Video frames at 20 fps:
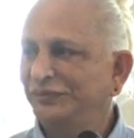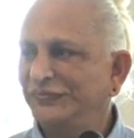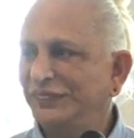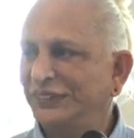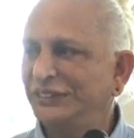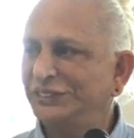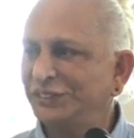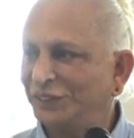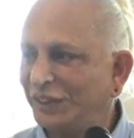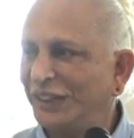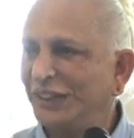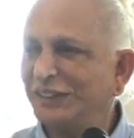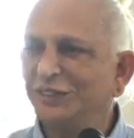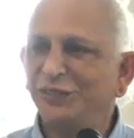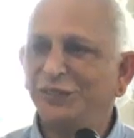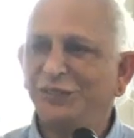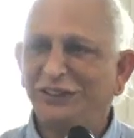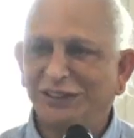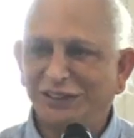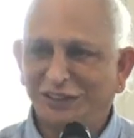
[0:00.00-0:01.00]
since you
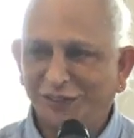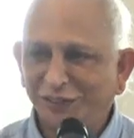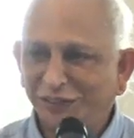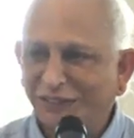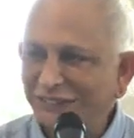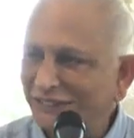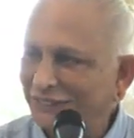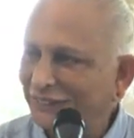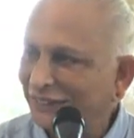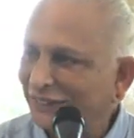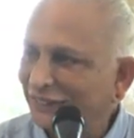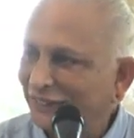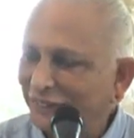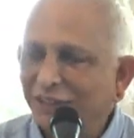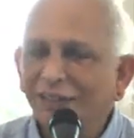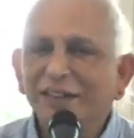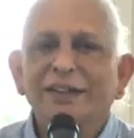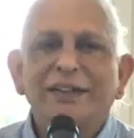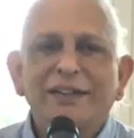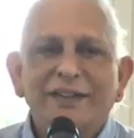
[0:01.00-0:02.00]
asked me the question.
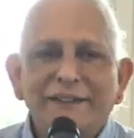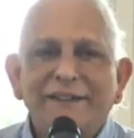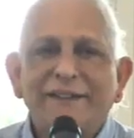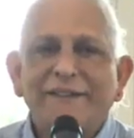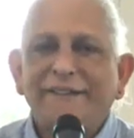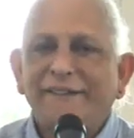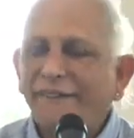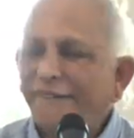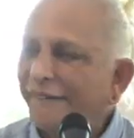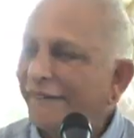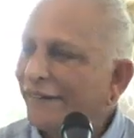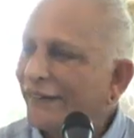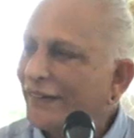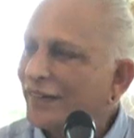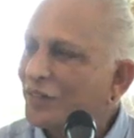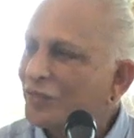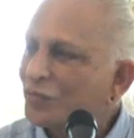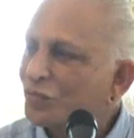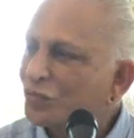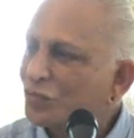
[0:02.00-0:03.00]
I just want
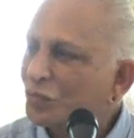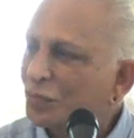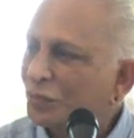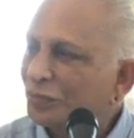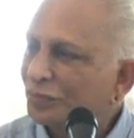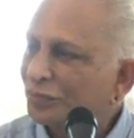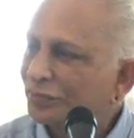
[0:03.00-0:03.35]
to follow up.